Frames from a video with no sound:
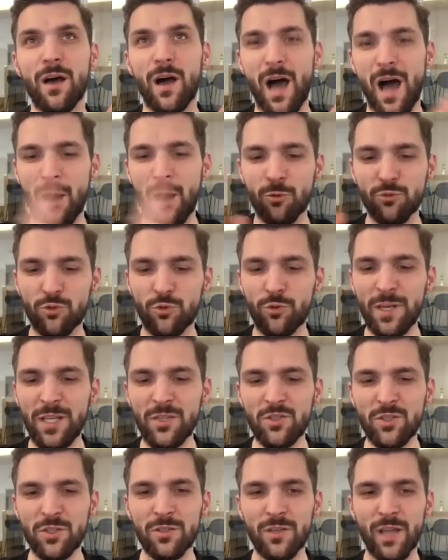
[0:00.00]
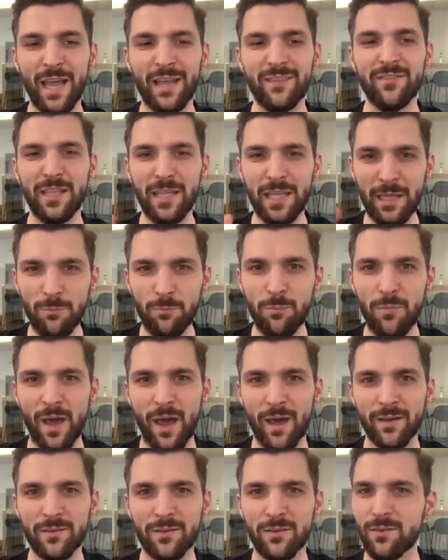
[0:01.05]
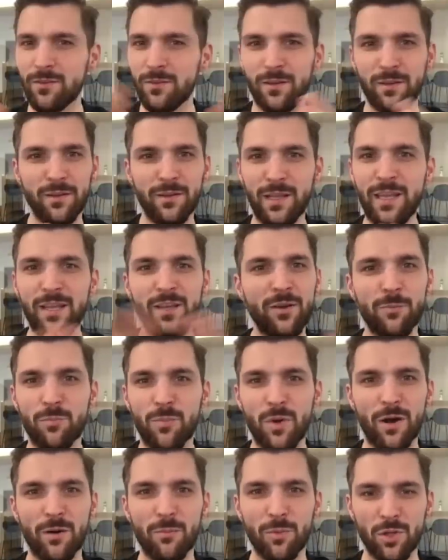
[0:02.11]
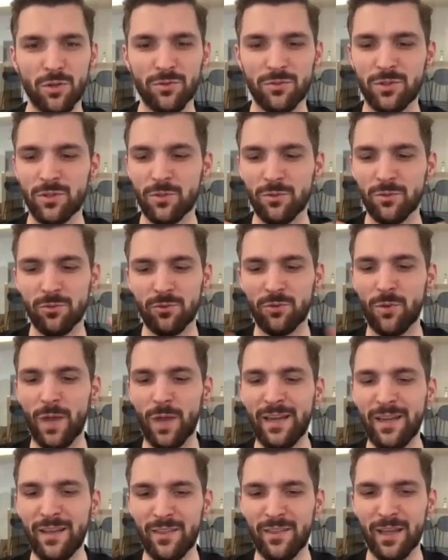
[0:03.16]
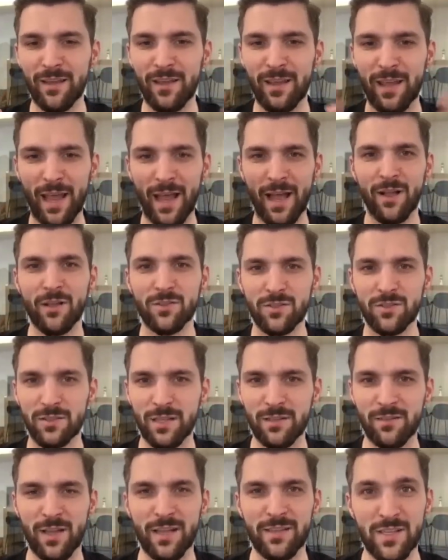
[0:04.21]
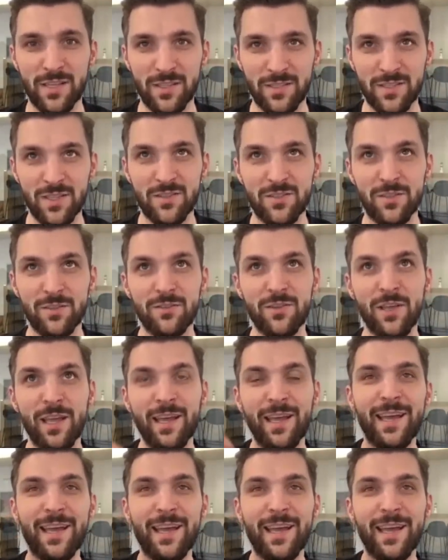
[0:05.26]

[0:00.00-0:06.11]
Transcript: outreach and impact incomparable to anything else that has existed,